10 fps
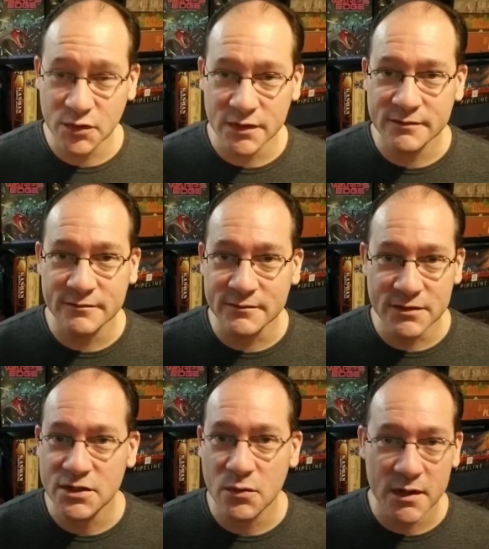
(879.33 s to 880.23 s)
good
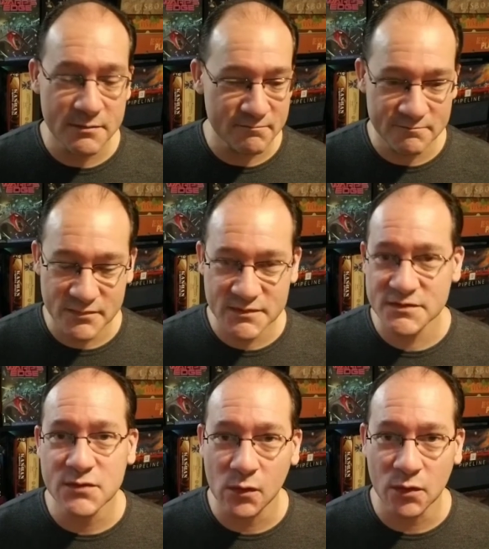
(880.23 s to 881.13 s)
Uwe
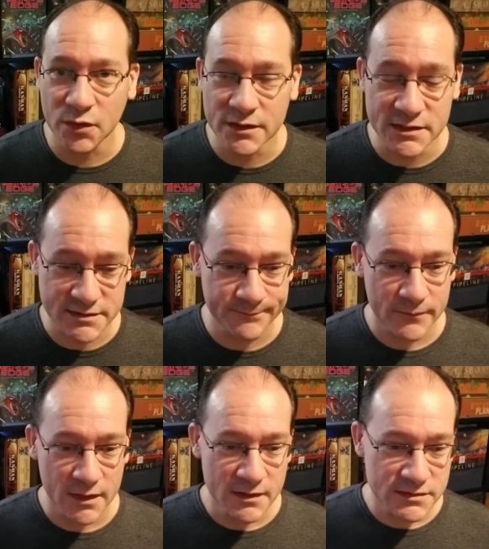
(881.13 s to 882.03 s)
solo goodness.
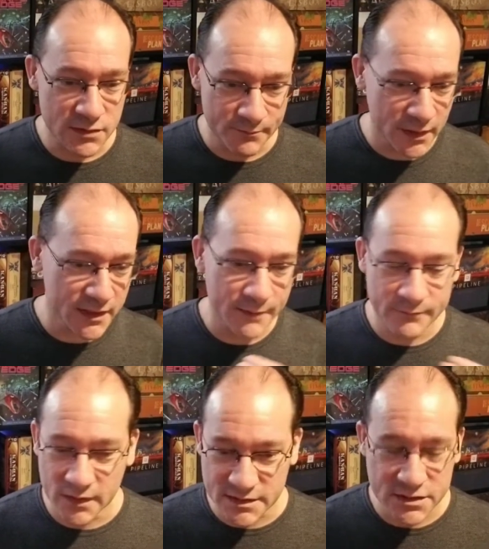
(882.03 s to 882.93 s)
So I pick it
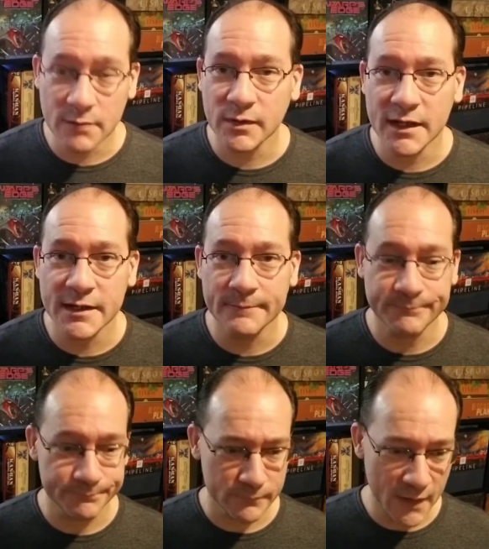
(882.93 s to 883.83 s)
up and I start playing it,
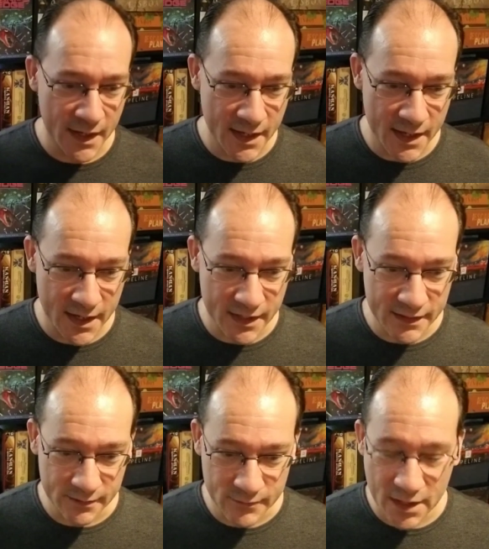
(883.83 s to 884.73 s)

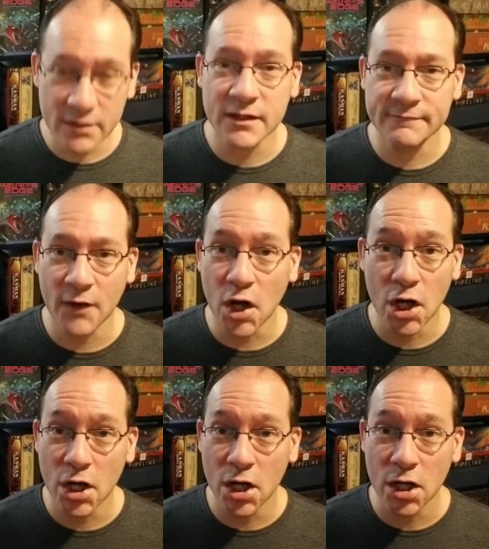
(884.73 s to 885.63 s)
and I'm here to
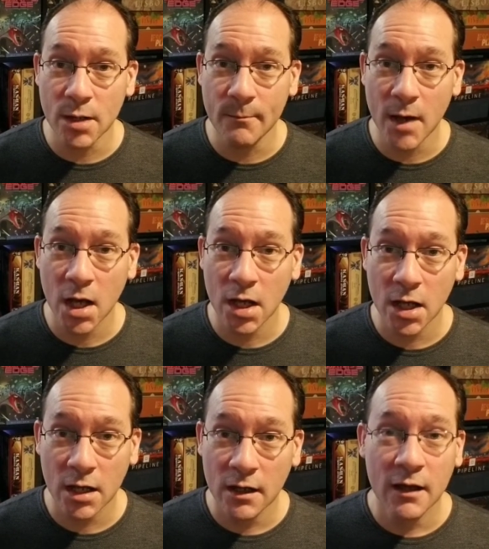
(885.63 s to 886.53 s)
confirm
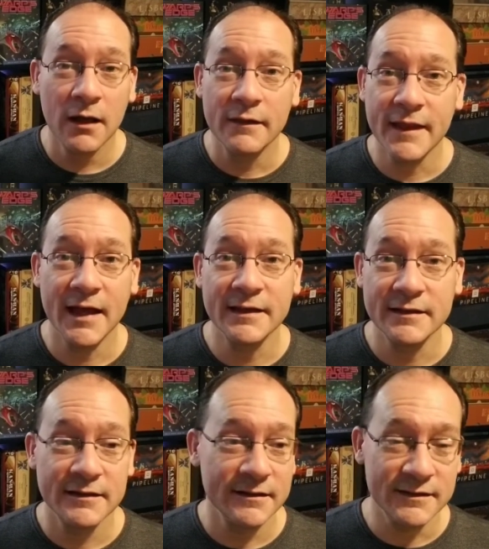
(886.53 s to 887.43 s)
that
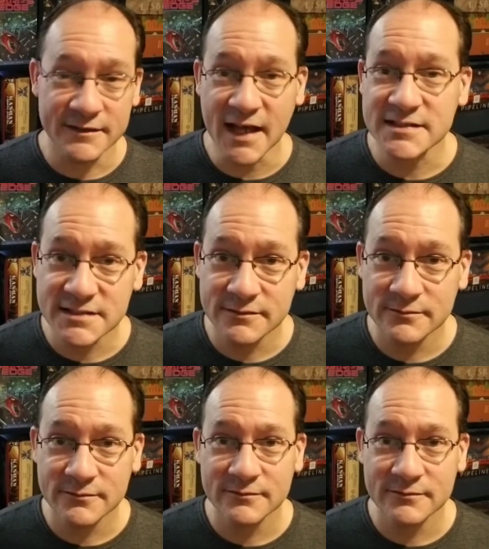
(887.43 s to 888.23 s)
yes,